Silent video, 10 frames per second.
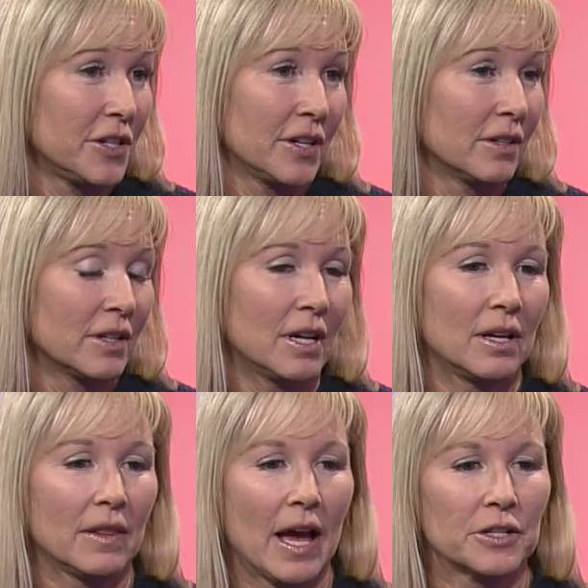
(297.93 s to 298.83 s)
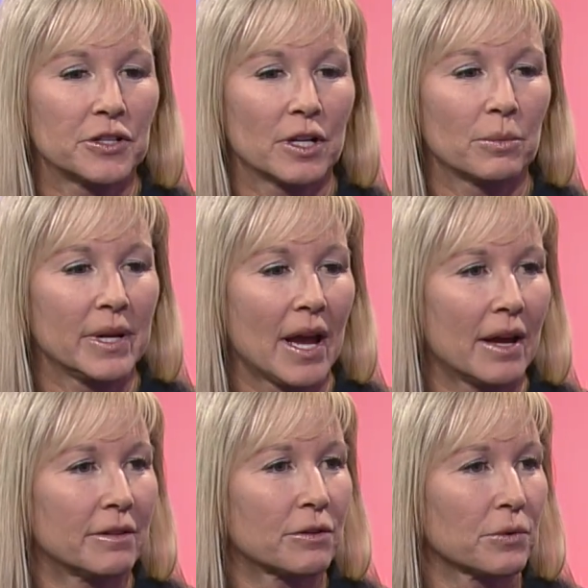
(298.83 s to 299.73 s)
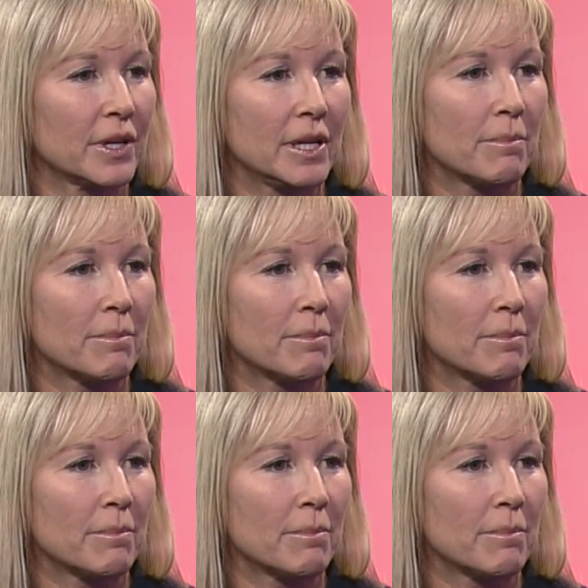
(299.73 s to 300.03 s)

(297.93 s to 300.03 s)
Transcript: year. Last year we had 3